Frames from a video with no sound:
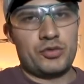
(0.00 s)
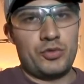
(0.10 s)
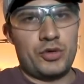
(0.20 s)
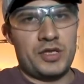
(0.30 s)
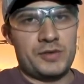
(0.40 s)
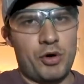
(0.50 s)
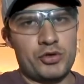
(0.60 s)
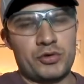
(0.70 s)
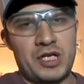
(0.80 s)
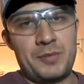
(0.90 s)
crimping,
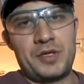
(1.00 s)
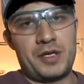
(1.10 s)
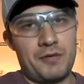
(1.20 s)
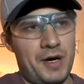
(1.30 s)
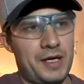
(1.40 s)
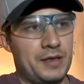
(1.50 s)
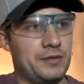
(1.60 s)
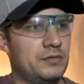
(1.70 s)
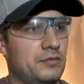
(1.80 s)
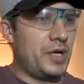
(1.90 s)

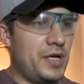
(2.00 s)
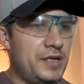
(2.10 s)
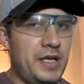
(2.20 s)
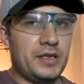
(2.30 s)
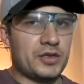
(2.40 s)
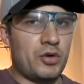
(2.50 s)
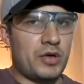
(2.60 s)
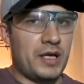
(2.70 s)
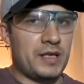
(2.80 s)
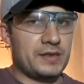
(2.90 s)
um, but I
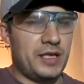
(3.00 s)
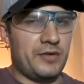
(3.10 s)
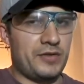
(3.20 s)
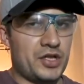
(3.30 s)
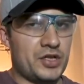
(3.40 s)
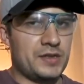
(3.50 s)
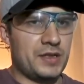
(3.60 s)
prefer soldering.